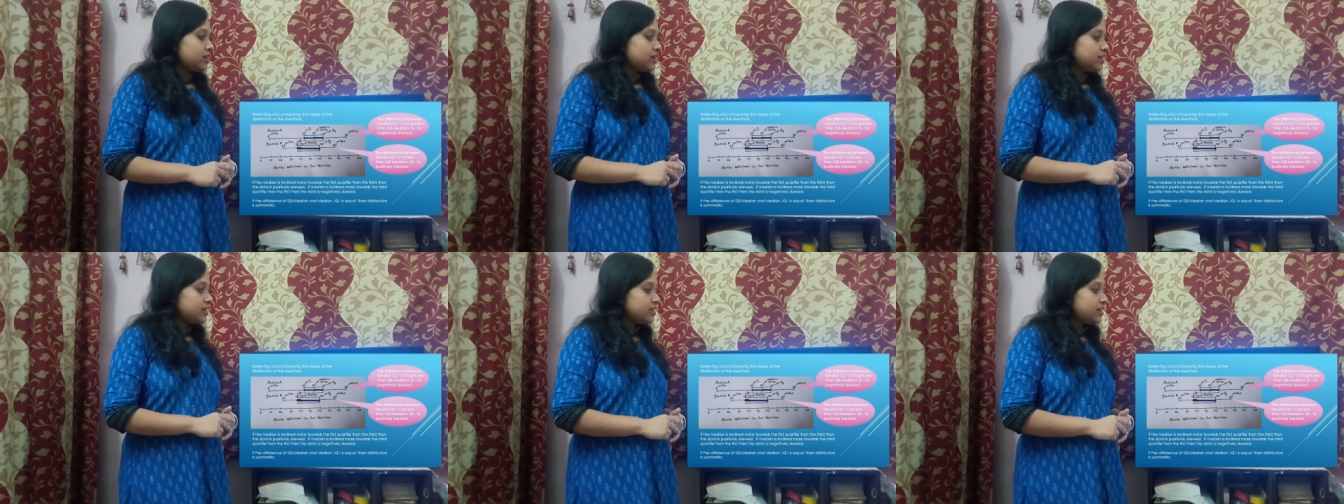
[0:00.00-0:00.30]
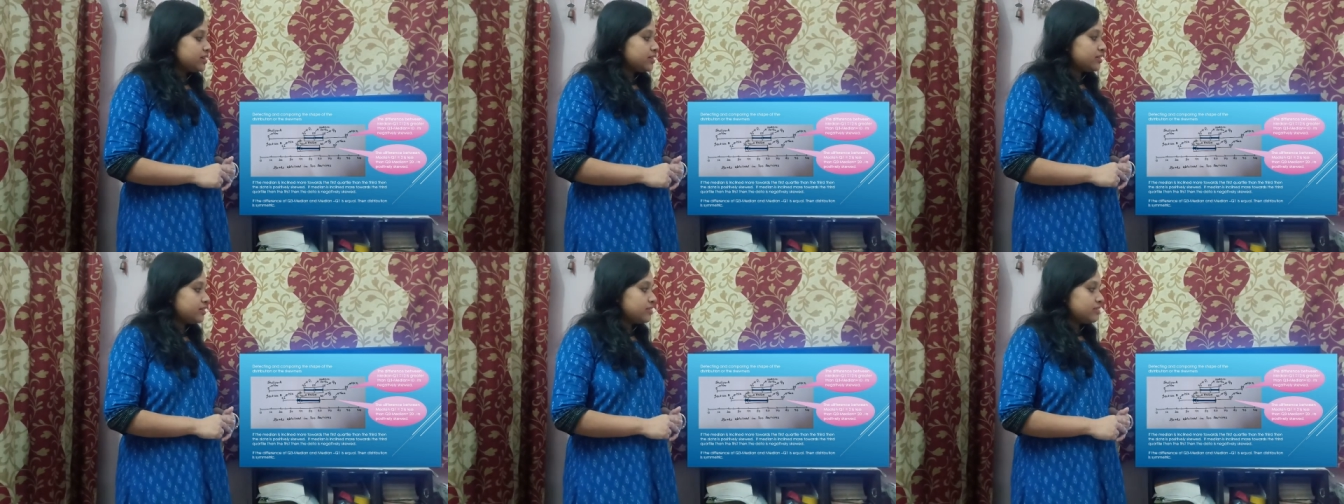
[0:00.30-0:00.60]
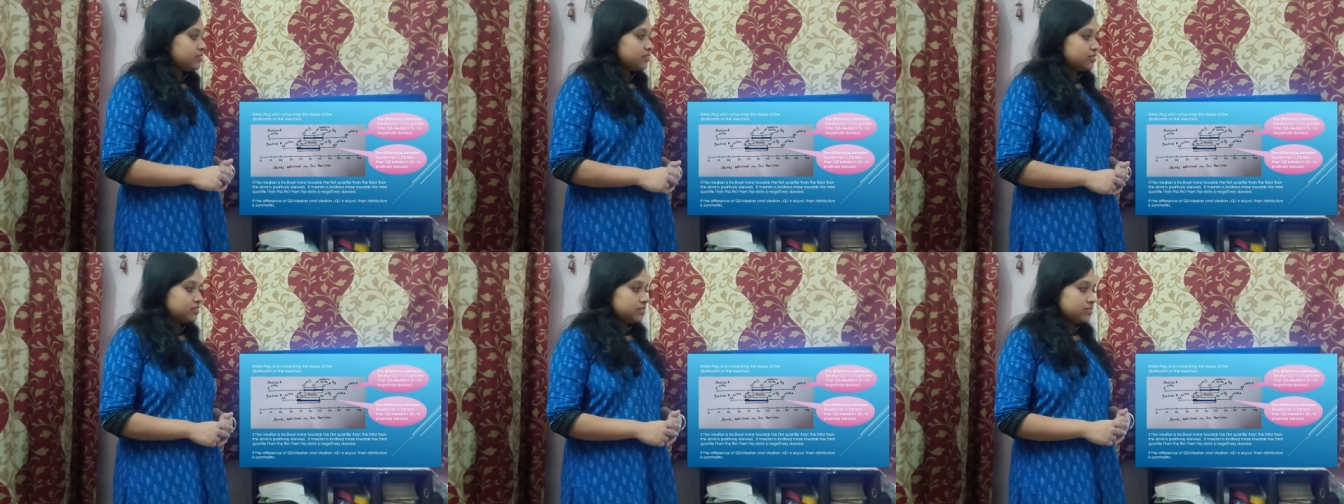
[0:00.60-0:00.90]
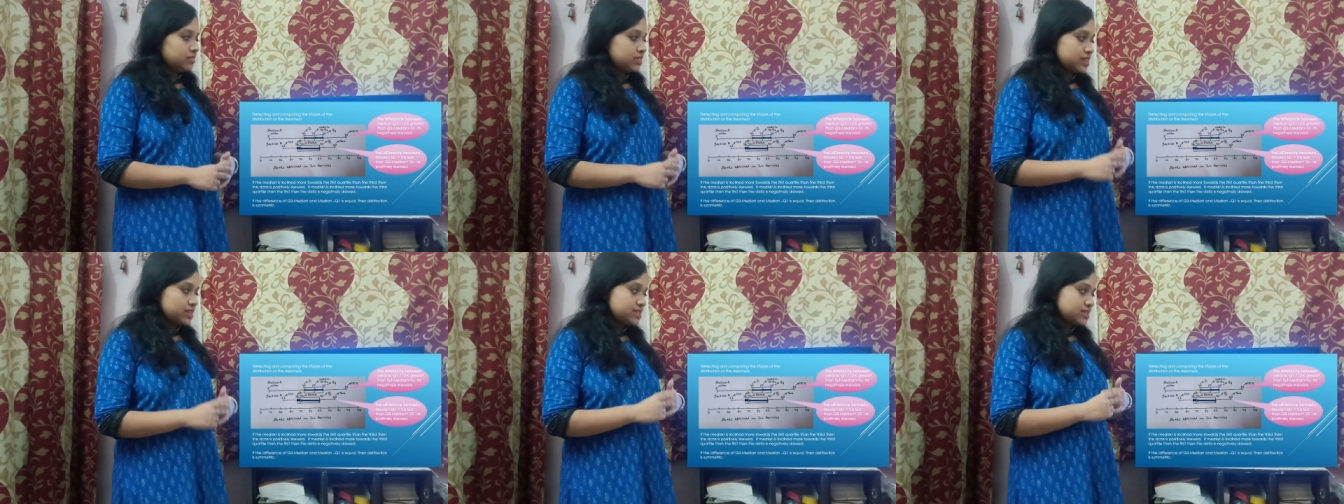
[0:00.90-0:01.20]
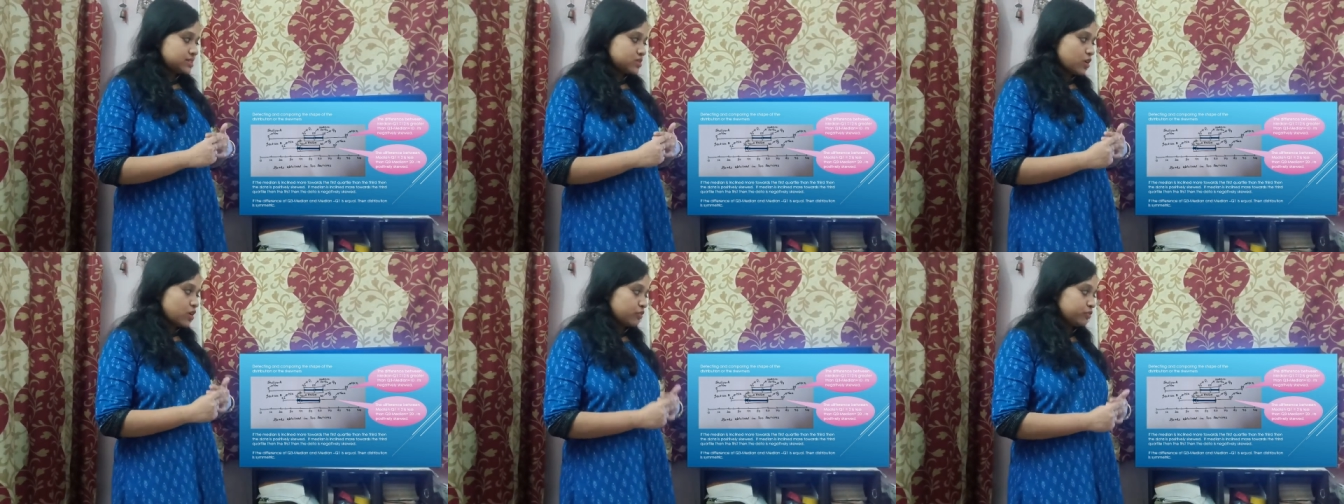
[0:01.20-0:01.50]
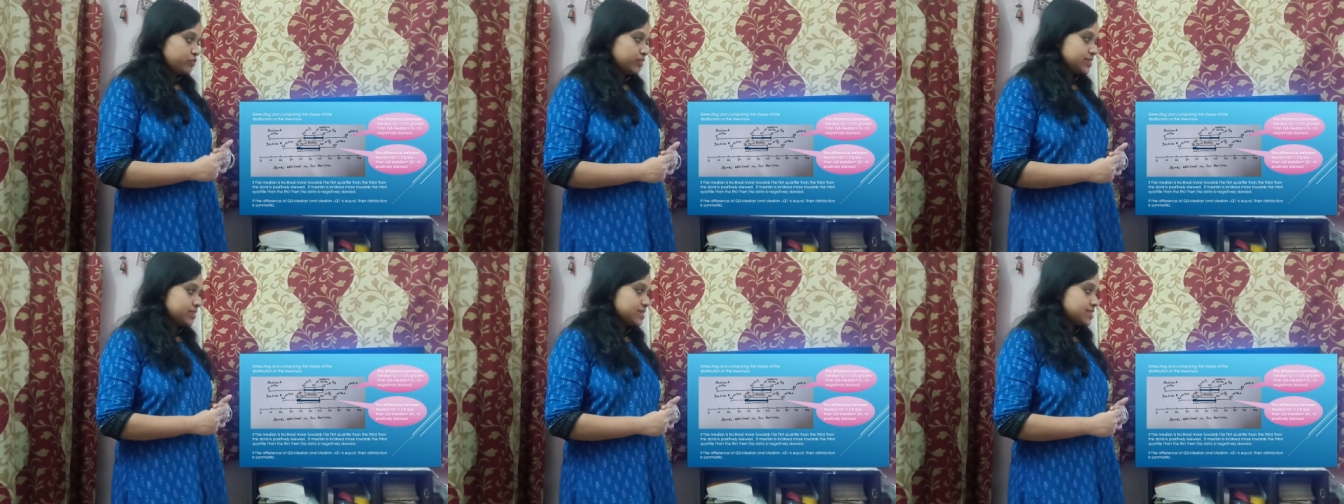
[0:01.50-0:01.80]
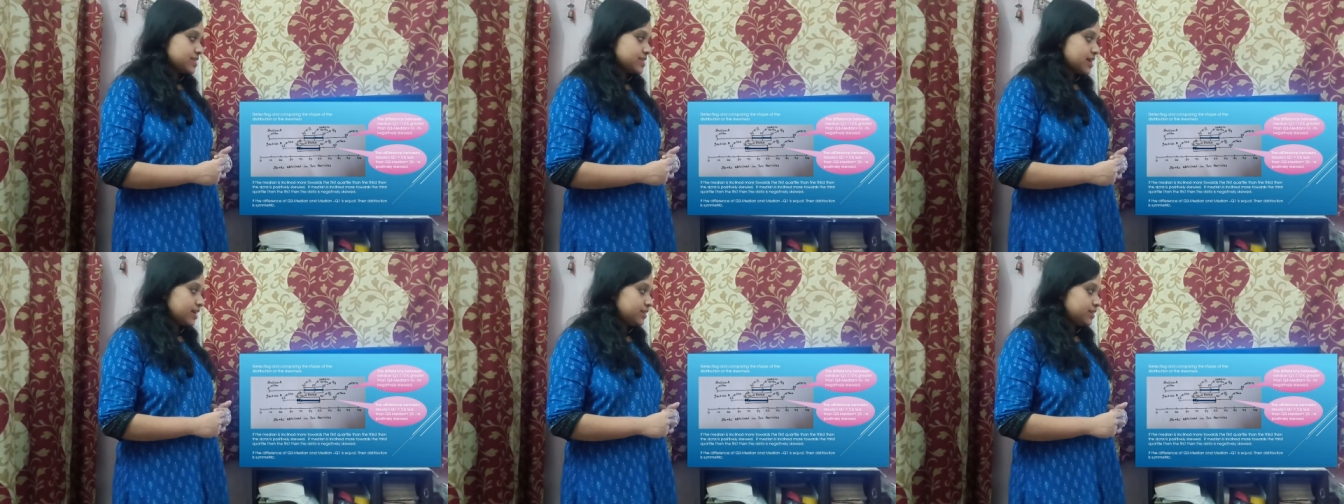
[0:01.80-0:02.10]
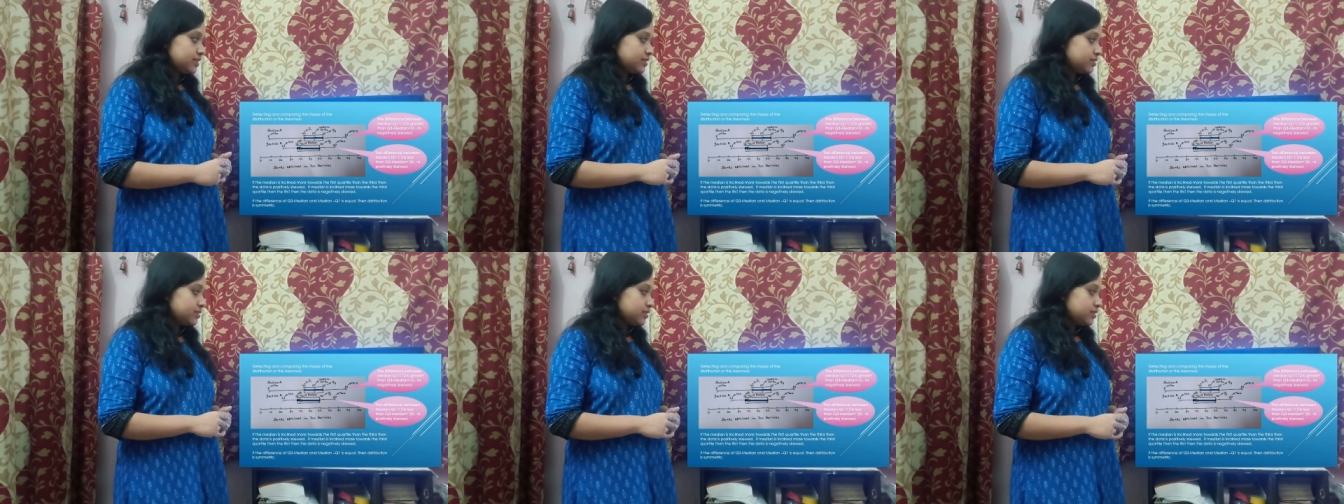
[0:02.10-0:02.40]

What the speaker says: Here, it's obvious that